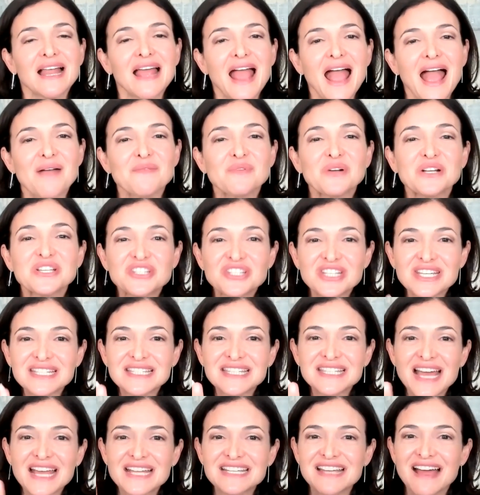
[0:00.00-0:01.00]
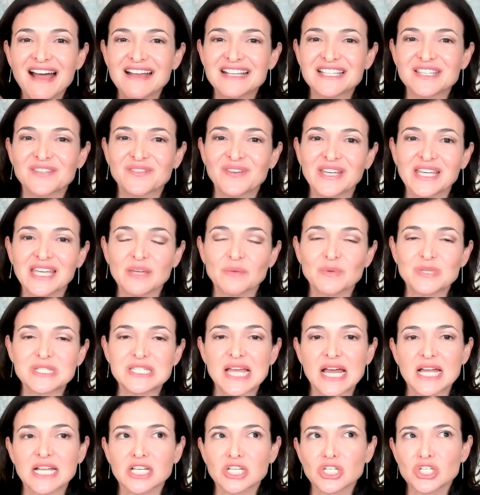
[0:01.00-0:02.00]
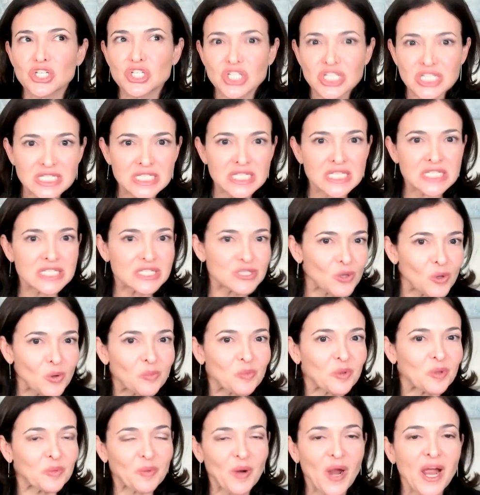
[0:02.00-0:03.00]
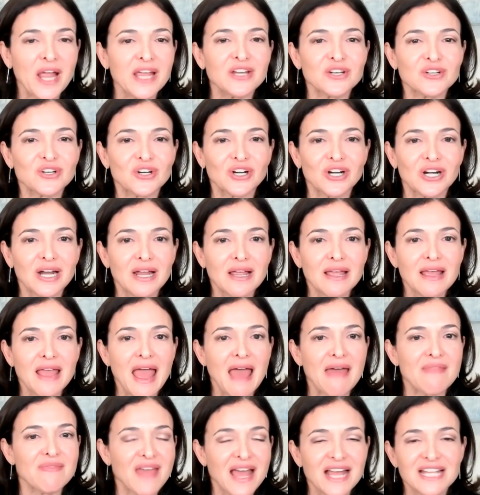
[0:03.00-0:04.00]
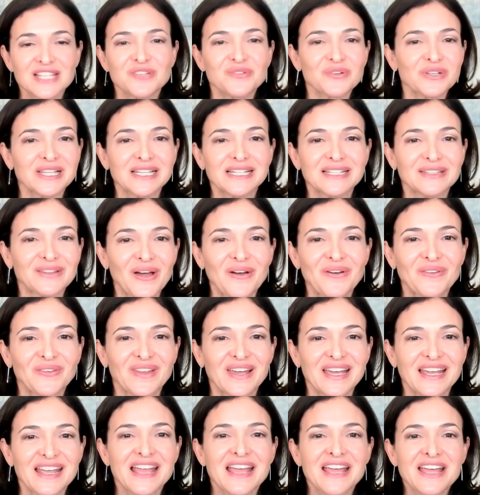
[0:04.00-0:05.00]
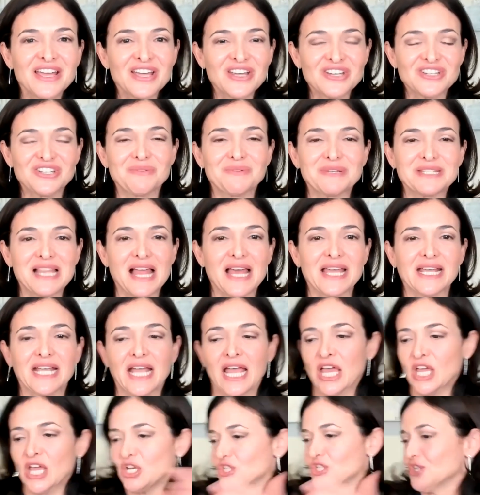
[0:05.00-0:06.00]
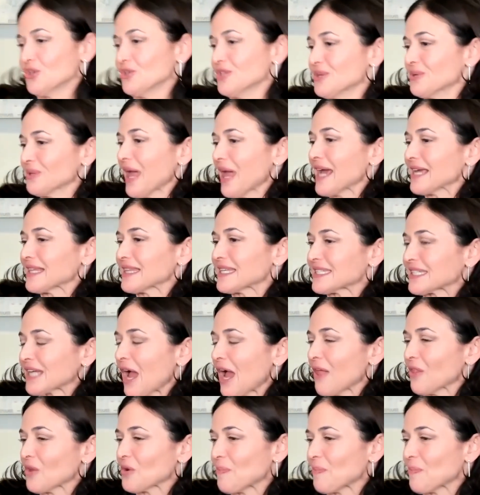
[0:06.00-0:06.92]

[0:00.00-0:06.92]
And what she said to us, Vicki, was that she's a sole proprietor. And that's really lonely. She was like, do you like this color